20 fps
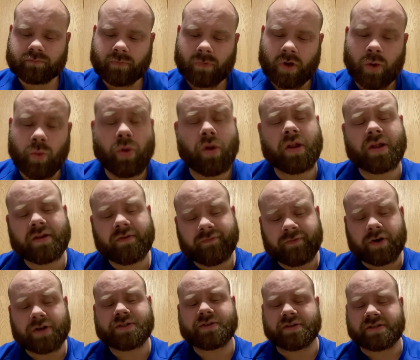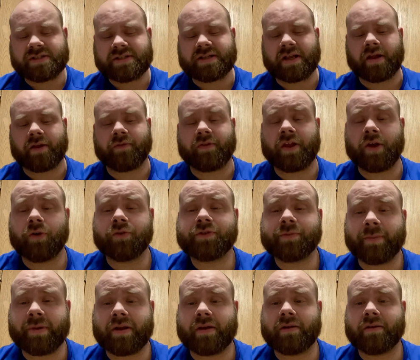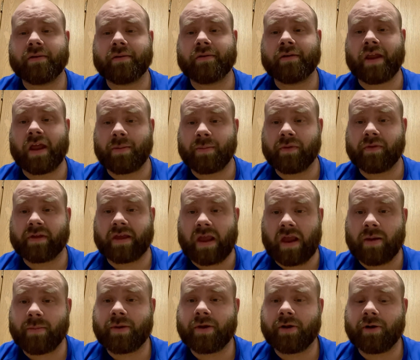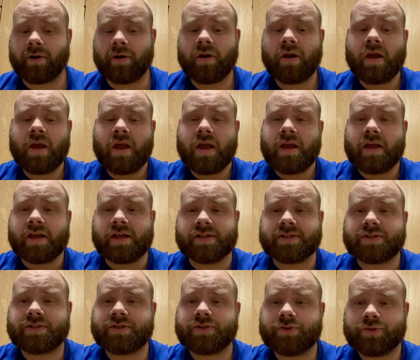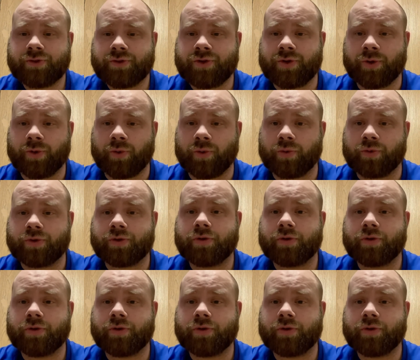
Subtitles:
well, first let's say the ultimate name of the game here is to